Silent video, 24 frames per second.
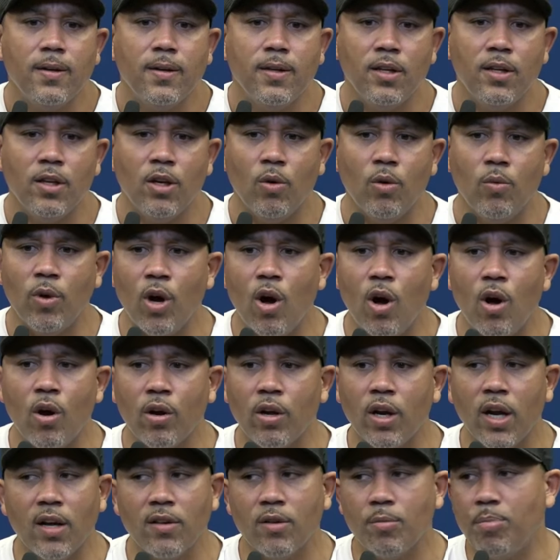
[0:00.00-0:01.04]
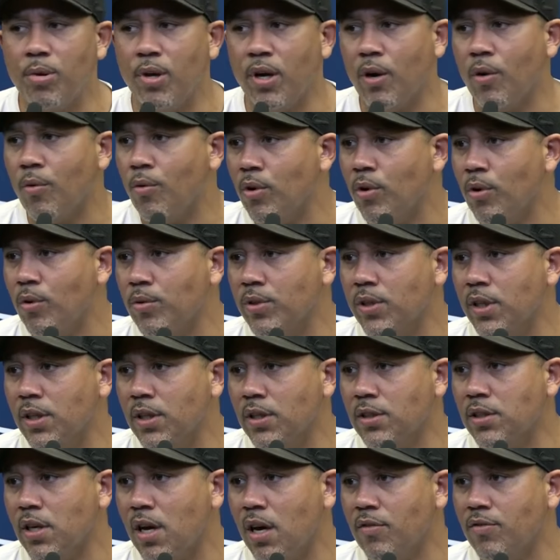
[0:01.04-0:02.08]
you know, we all going to have to play a role within
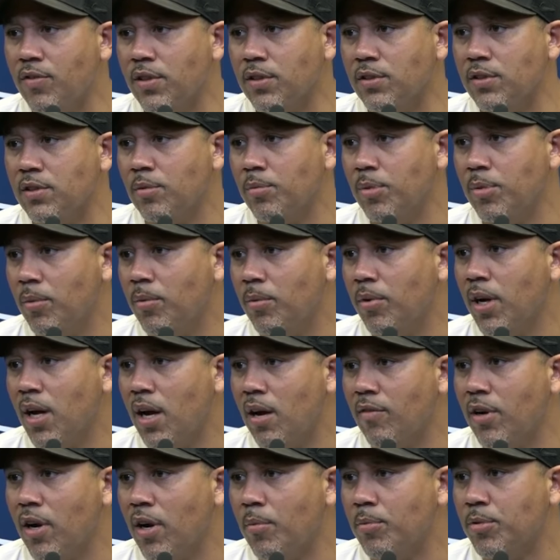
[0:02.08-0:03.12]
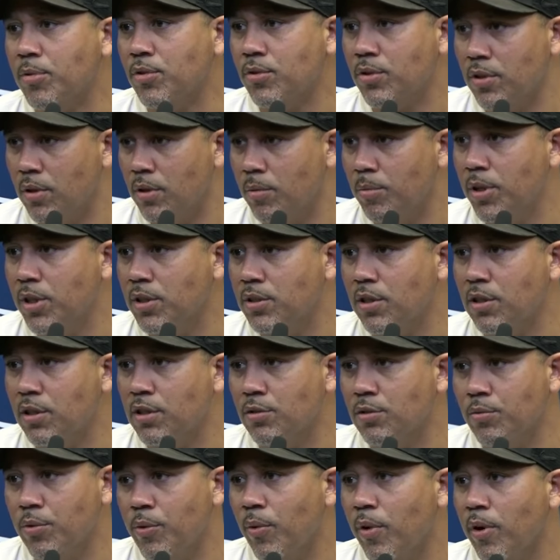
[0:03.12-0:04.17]
this offense to be able to have an opportunity to be as good
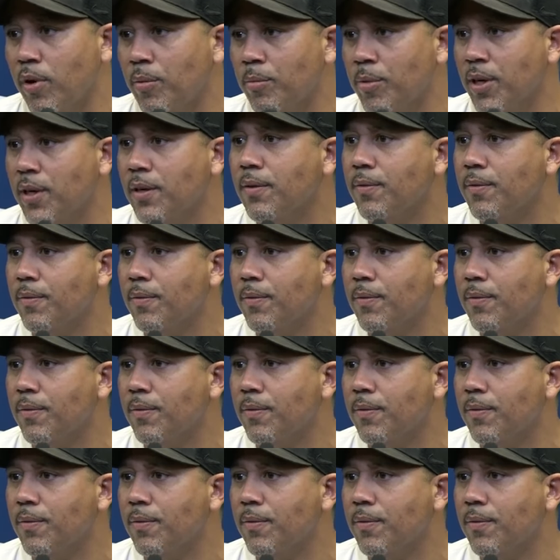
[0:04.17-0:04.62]
as we want to be.